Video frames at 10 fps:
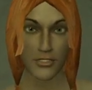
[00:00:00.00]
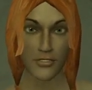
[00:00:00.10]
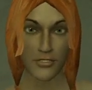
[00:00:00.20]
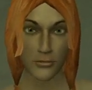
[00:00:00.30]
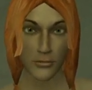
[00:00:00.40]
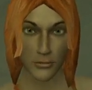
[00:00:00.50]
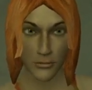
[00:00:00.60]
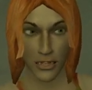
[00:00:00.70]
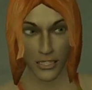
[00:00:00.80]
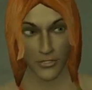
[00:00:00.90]
But I've.
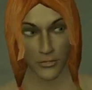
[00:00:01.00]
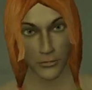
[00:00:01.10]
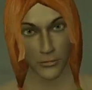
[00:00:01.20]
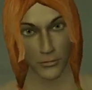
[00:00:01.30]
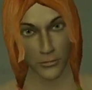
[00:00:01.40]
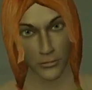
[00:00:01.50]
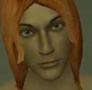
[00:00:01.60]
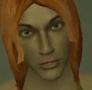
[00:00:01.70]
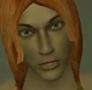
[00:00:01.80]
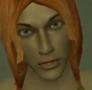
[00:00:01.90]
I've
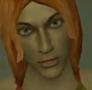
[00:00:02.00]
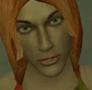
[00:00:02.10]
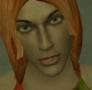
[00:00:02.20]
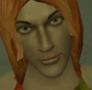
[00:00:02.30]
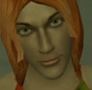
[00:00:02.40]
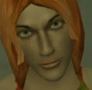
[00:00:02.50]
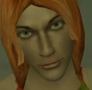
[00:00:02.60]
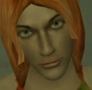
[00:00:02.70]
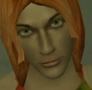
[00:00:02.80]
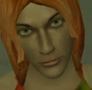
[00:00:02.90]
killed
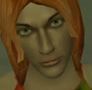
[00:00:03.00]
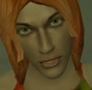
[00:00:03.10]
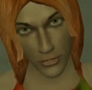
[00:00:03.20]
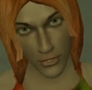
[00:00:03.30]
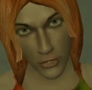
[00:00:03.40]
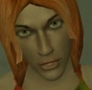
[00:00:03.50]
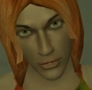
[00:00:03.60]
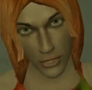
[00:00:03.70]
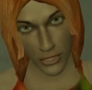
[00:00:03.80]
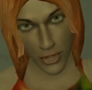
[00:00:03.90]
him. I've
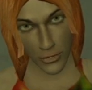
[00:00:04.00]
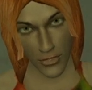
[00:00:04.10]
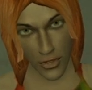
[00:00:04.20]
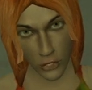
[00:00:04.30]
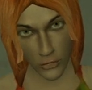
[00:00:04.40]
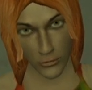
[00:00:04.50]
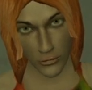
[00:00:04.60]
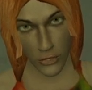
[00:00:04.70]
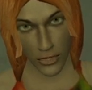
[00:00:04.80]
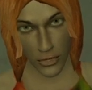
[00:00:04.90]
never killed anyone
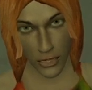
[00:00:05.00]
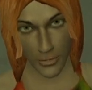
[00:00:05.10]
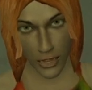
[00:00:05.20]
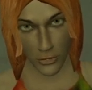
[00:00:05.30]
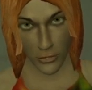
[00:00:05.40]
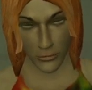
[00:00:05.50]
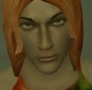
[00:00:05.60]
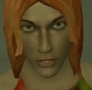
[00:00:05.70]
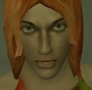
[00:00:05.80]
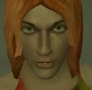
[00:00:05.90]
before. What
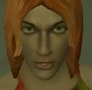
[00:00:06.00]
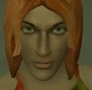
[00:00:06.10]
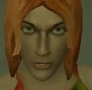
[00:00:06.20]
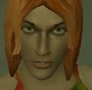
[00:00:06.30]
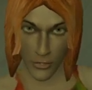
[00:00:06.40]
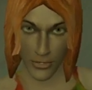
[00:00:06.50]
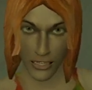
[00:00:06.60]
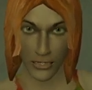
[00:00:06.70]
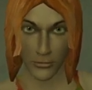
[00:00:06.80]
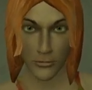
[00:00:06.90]
happened? What came
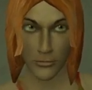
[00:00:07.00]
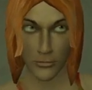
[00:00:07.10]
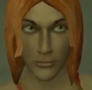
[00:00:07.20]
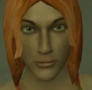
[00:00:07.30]
over me?